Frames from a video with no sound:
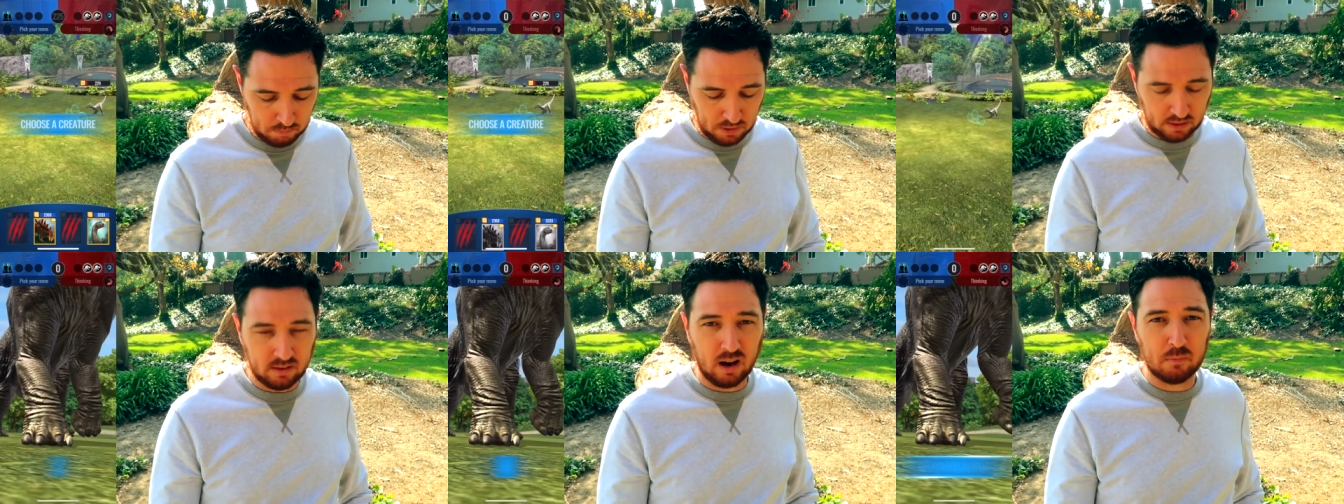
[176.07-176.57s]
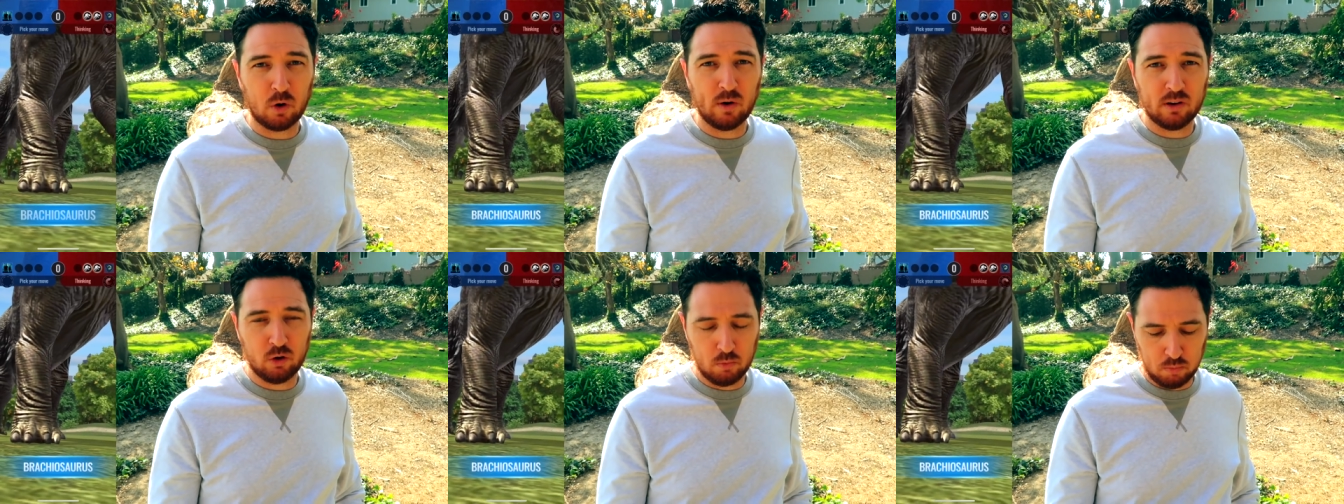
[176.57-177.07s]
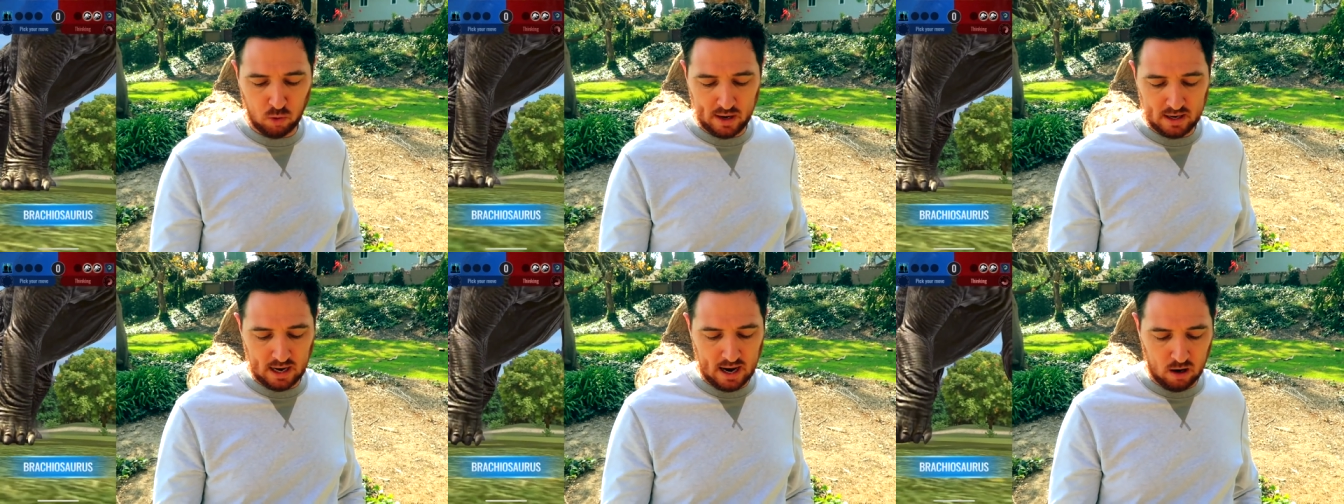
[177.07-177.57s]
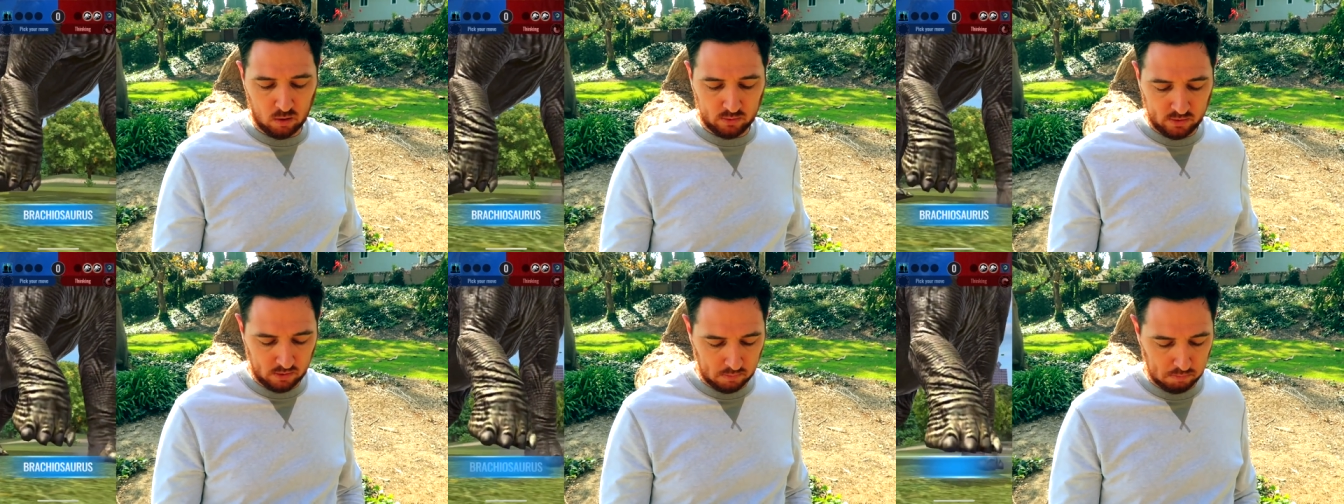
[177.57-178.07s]
But I'm going to break out
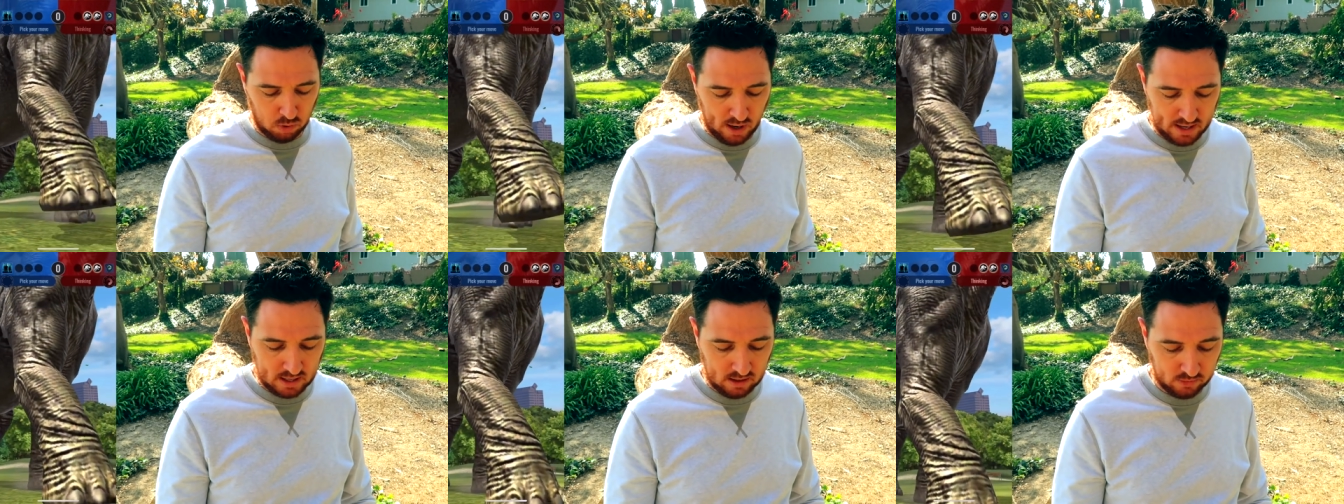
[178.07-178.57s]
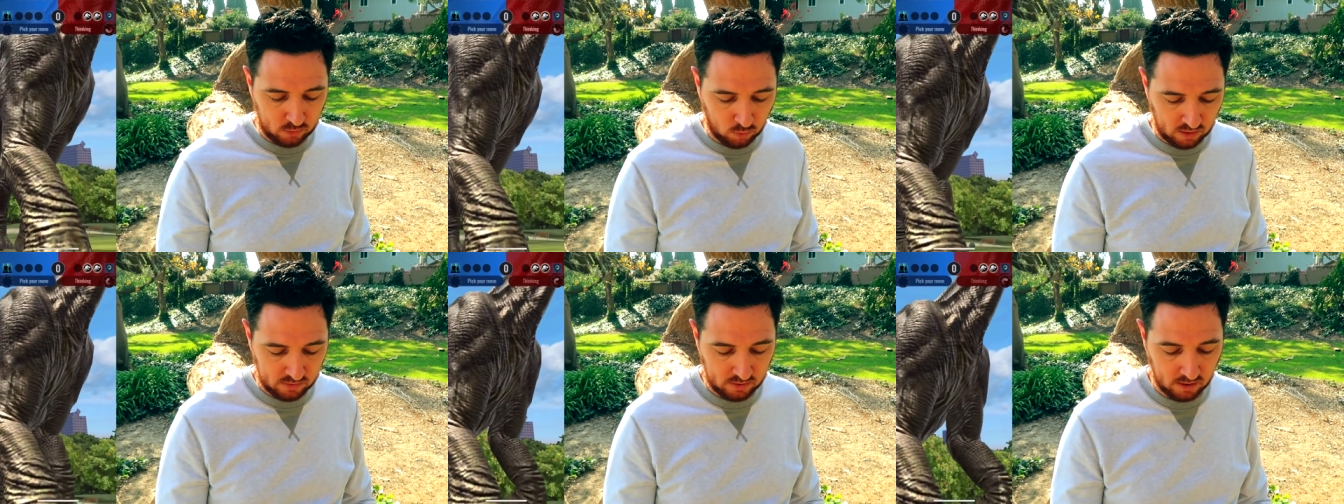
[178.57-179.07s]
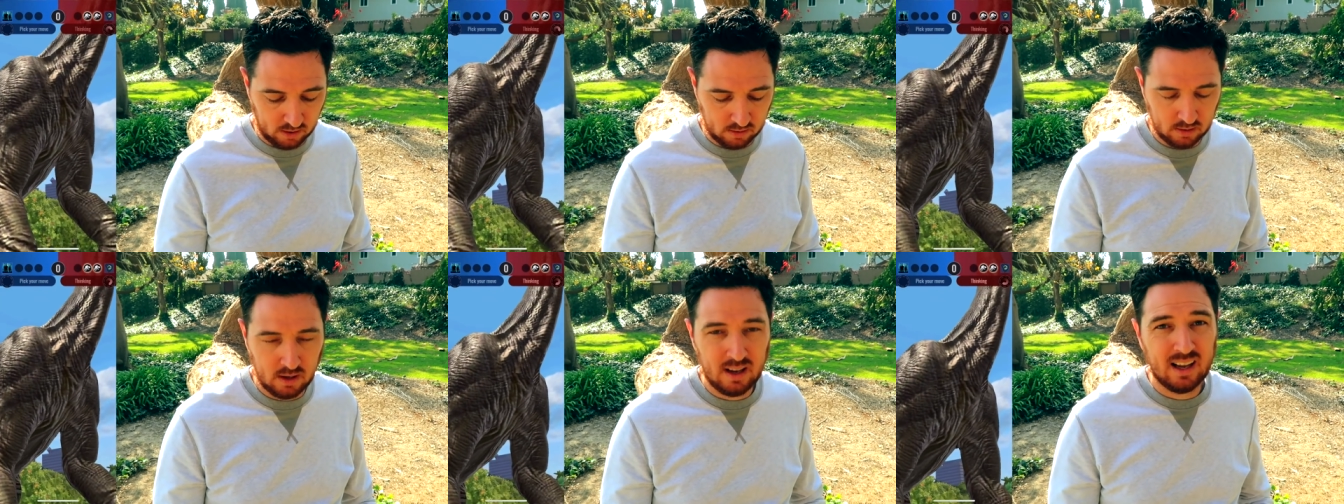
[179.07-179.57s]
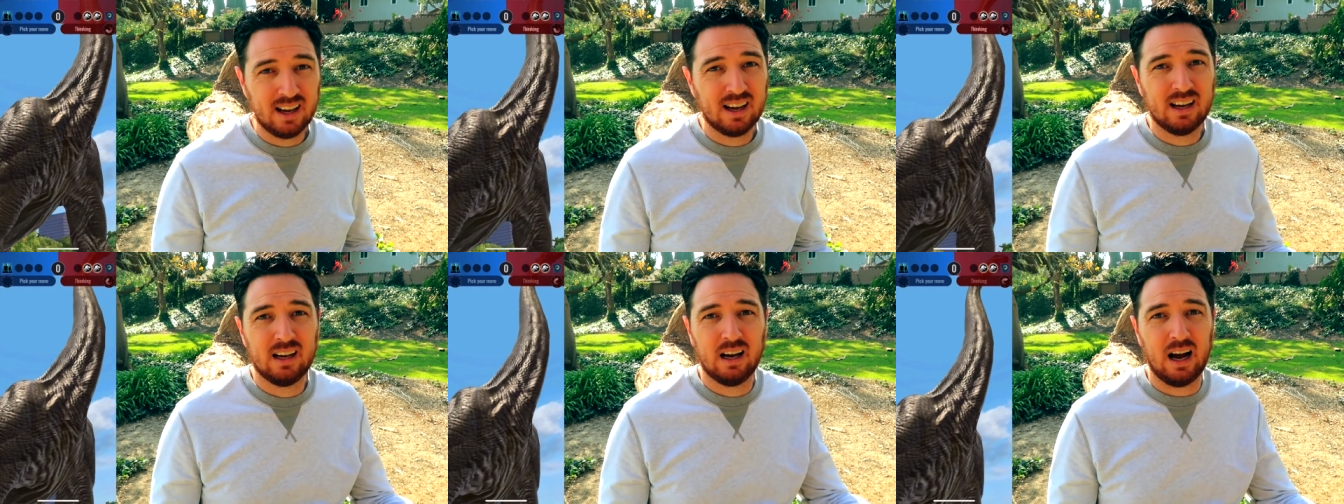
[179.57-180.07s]
Brachiosaurus here.
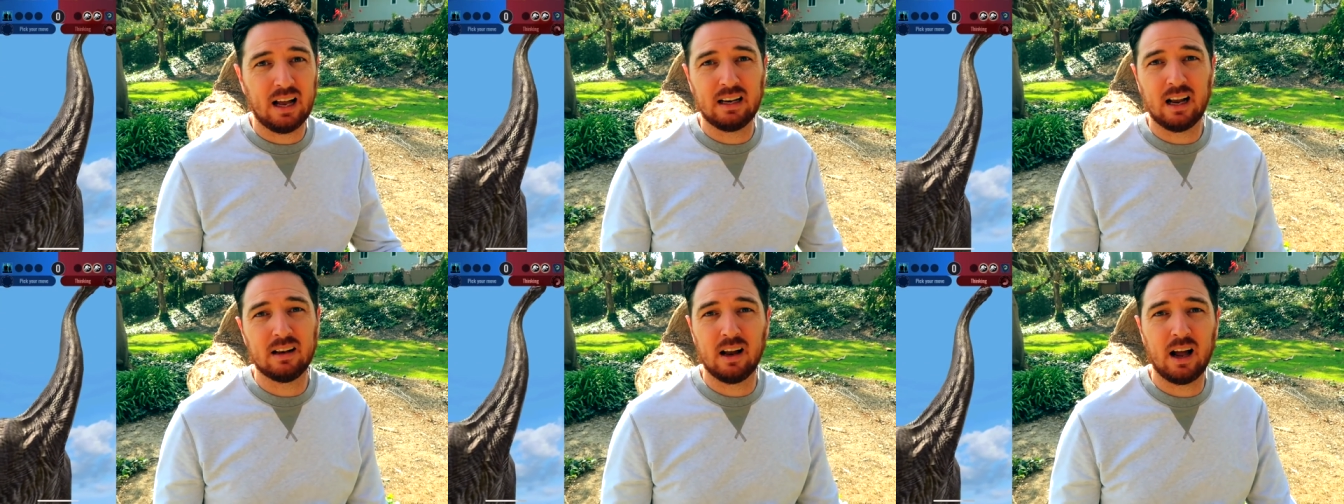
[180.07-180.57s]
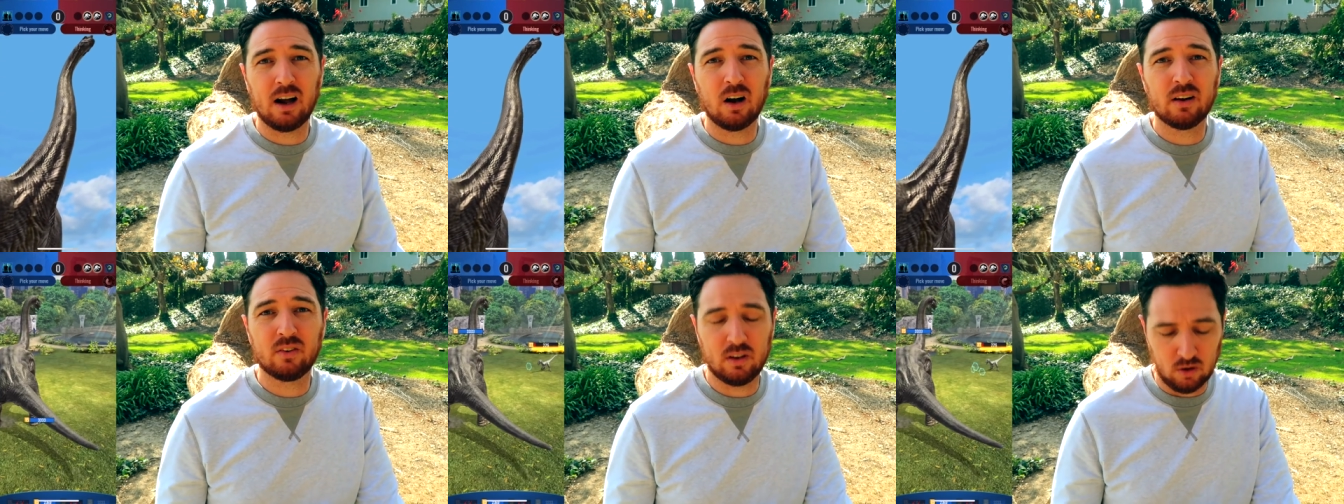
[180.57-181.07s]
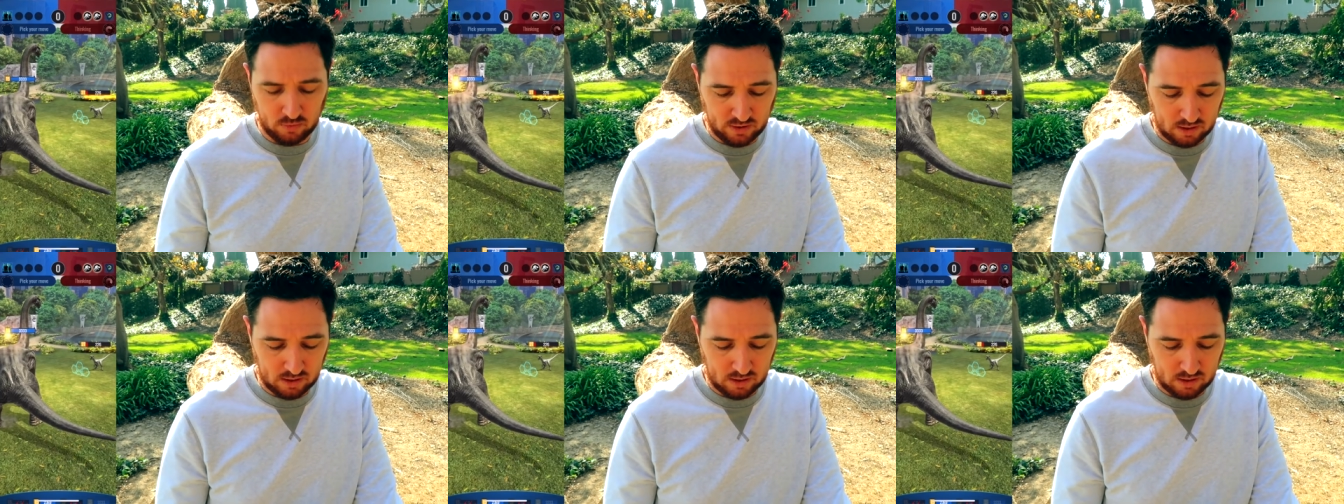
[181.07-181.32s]
I honestly don't